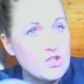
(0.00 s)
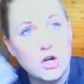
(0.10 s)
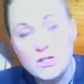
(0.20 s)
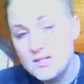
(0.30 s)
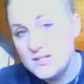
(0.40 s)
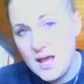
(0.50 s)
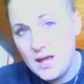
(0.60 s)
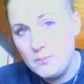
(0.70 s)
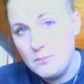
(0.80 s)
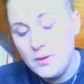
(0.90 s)
It's hard to
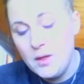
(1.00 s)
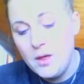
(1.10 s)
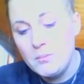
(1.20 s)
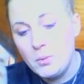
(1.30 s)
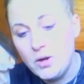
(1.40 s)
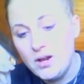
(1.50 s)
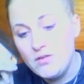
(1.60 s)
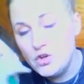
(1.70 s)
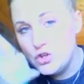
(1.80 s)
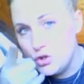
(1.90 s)
say, but
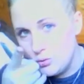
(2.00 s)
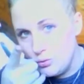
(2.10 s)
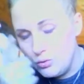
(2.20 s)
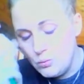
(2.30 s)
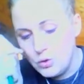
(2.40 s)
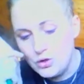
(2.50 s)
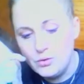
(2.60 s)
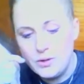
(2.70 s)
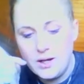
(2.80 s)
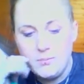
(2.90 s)
whatever you
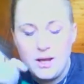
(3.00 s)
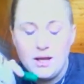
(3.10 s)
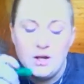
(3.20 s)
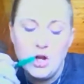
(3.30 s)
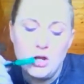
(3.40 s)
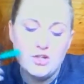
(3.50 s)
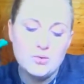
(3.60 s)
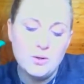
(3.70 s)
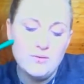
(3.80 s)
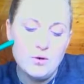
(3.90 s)
were doing back in
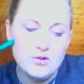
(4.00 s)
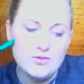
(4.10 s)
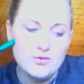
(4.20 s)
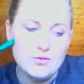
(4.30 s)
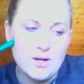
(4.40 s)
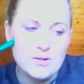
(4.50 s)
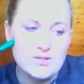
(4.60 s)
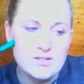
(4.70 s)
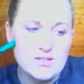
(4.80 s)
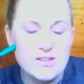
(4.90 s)
August 21st of
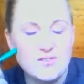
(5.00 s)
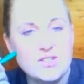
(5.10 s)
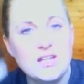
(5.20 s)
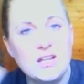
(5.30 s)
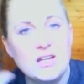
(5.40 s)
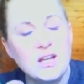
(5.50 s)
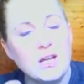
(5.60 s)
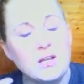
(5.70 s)
2017,